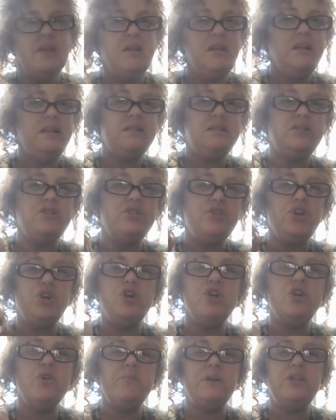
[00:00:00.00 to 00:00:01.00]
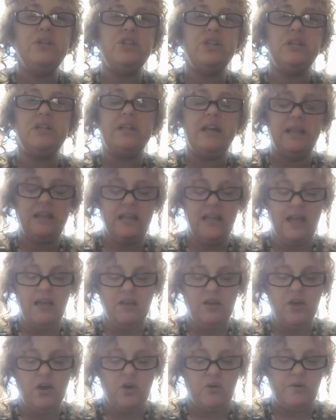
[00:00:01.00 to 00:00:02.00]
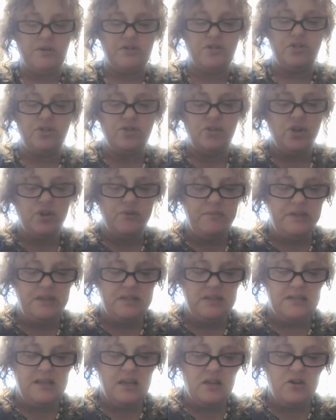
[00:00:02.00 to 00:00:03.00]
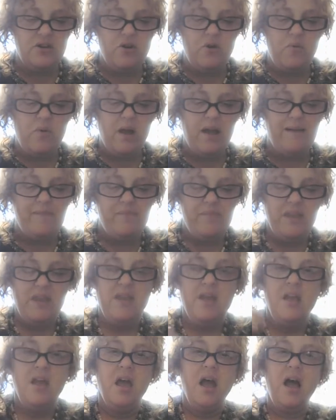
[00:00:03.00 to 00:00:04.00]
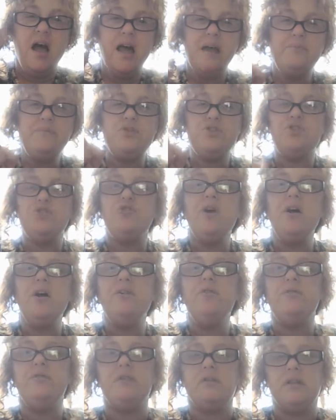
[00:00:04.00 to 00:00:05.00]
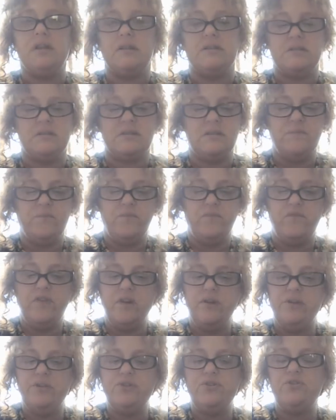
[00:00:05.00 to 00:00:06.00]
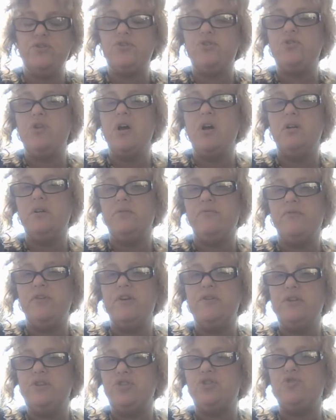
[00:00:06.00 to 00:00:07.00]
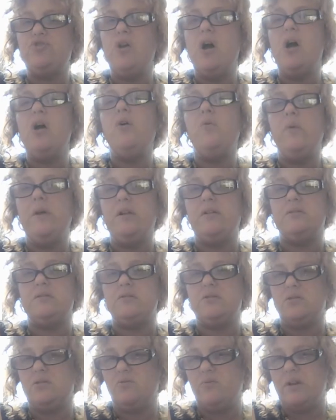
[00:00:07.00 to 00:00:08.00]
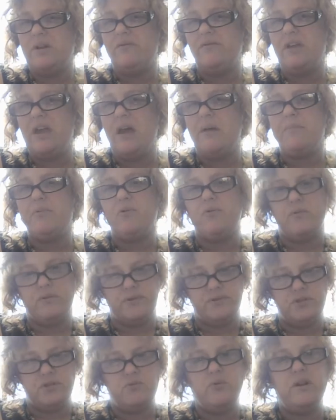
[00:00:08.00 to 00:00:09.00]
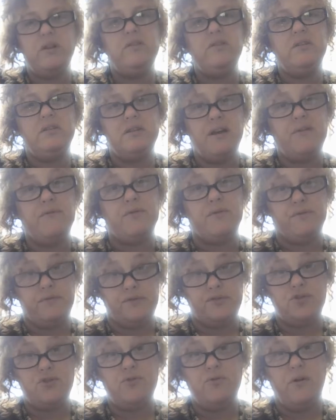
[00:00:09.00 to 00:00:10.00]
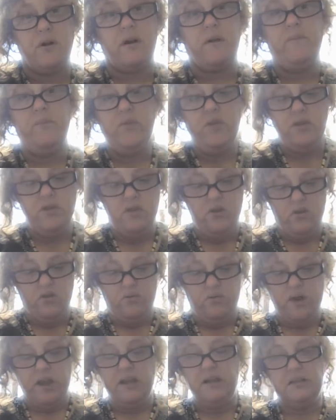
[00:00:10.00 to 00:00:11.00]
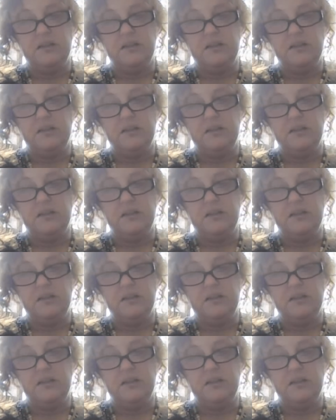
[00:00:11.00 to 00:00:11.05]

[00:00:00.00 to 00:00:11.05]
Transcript: It's determined to let that go. It's determined to say, you know what? I'm stronger than this. Very strong-willed is the way of Capricorn, is the way of the devil for sure, right?